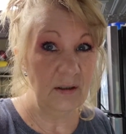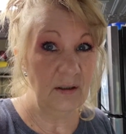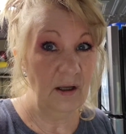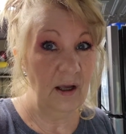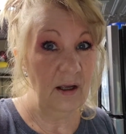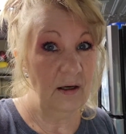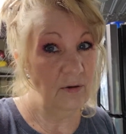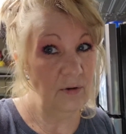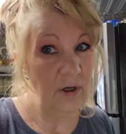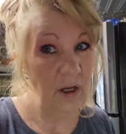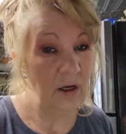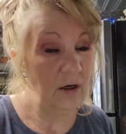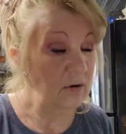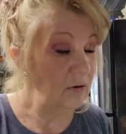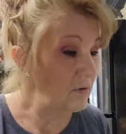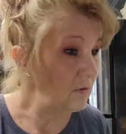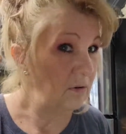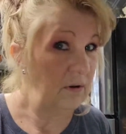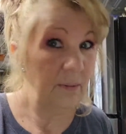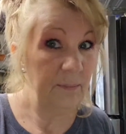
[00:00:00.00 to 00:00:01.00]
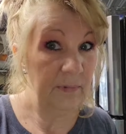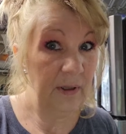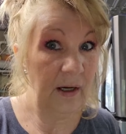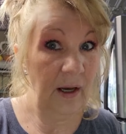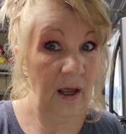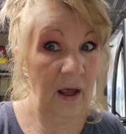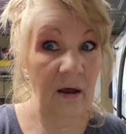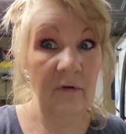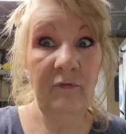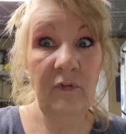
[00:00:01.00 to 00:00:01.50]
I don't know. I'm gonna
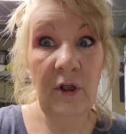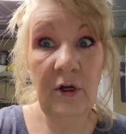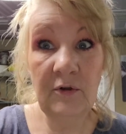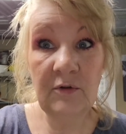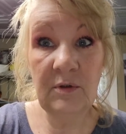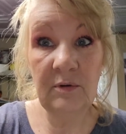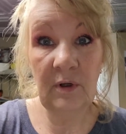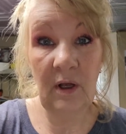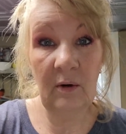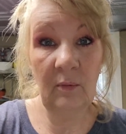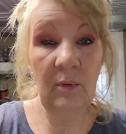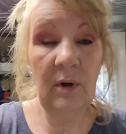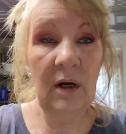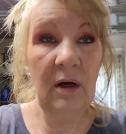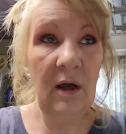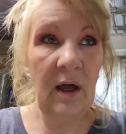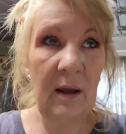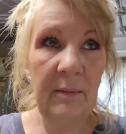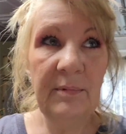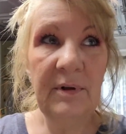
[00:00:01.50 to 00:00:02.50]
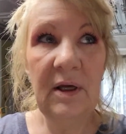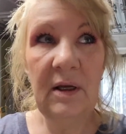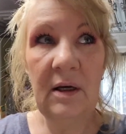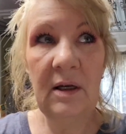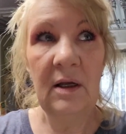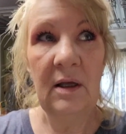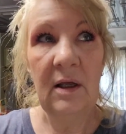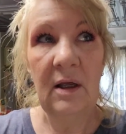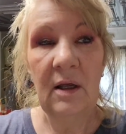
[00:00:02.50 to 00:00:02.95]
have no, well, I'm gonna,